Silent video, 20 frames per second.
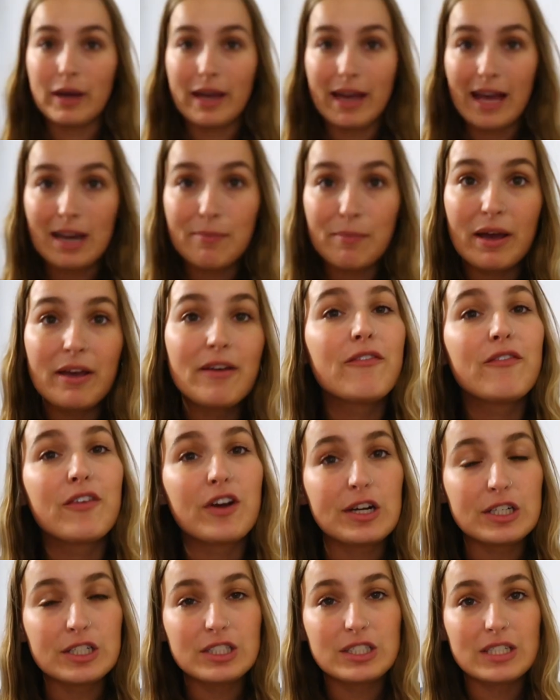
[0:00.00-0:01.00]
I had my
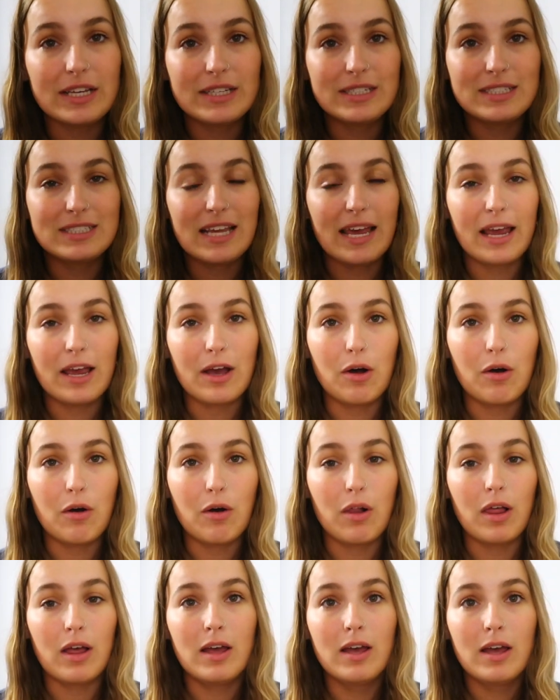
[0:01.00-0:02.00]
first
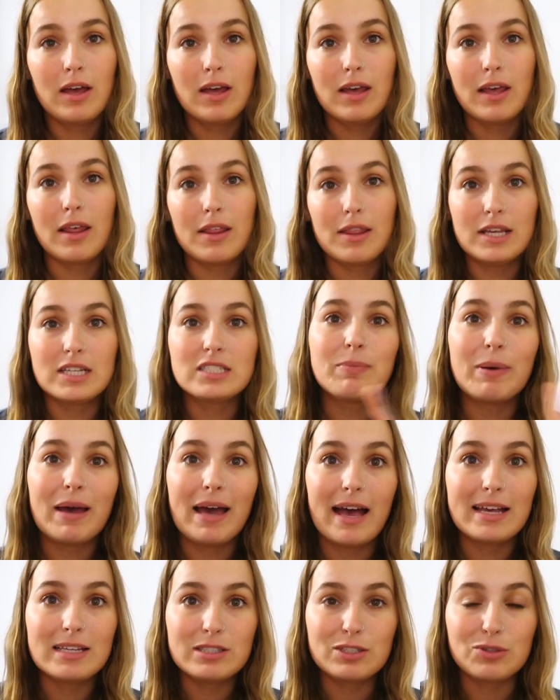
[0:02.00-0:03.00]
sale this
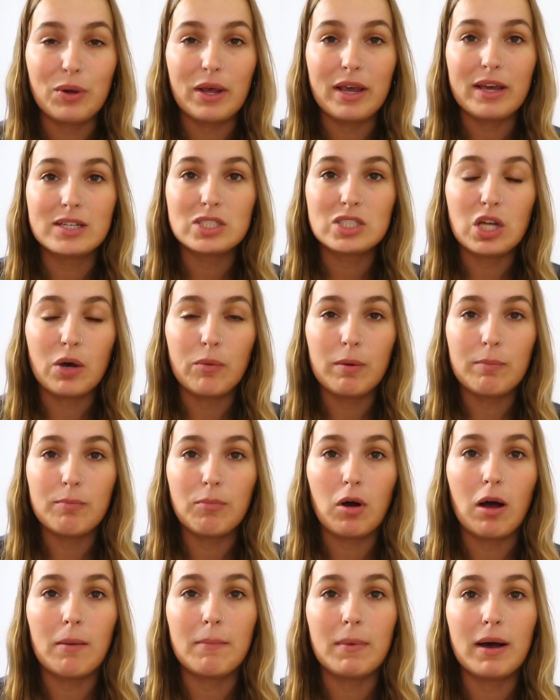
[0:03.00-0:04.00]
past week. Someone
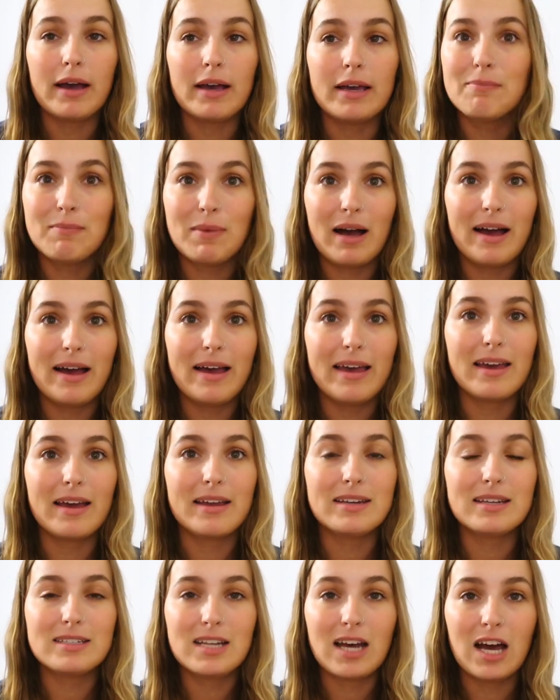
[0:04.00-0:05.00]
bought my
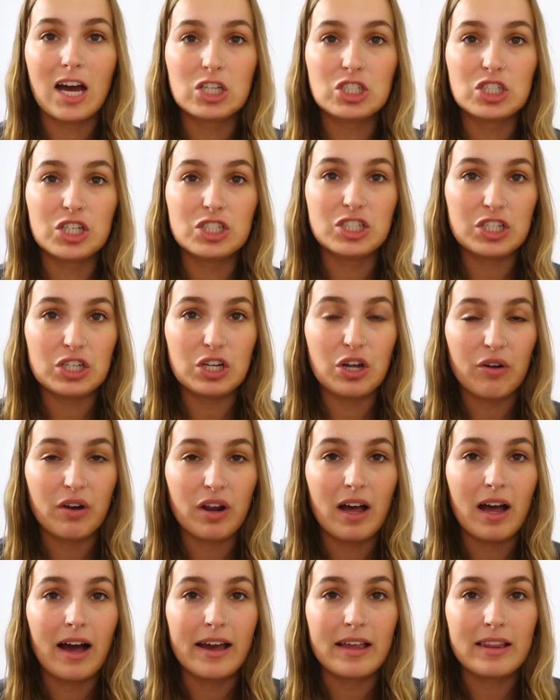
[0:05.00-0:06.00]
Natasha
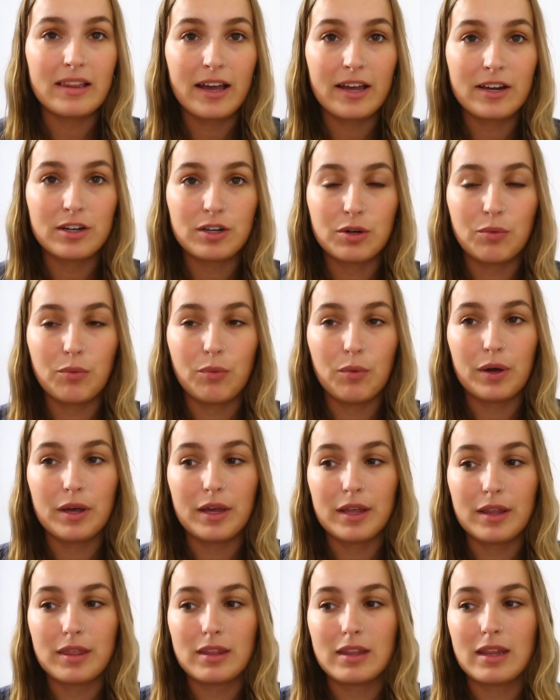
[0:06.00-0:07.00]
Denona
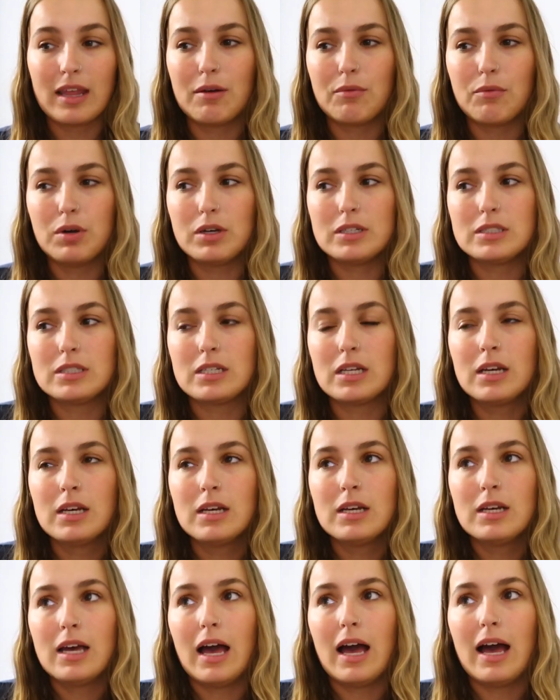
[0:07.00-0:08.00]
highlighter that was
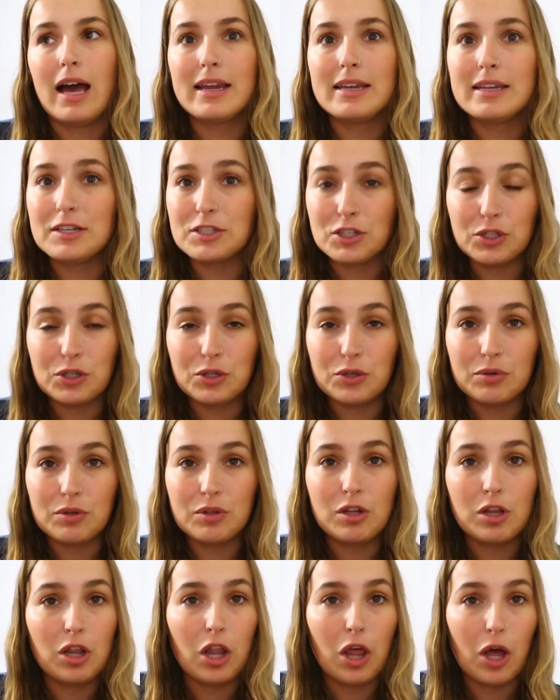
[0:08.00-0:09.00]
I Need a Nude
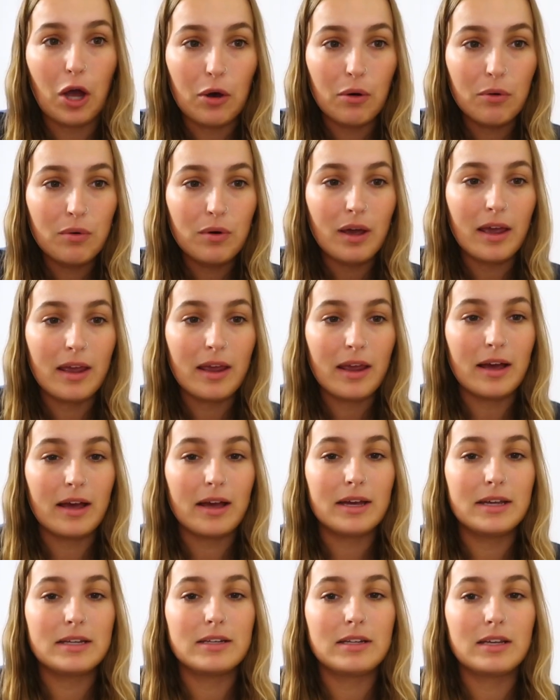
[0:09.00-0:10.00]
Glow,
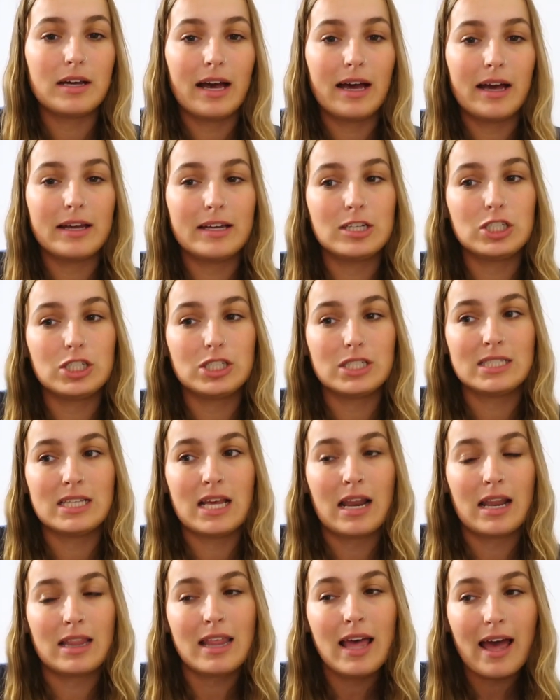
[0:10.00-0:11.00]
and I just
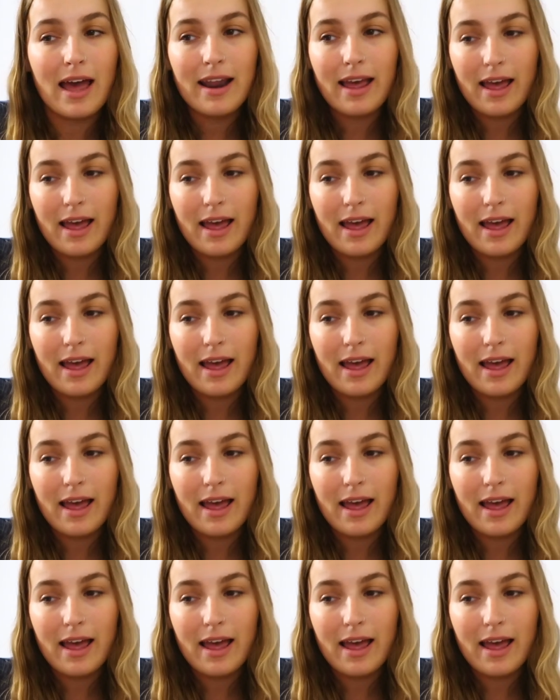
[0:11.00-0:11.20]
sent that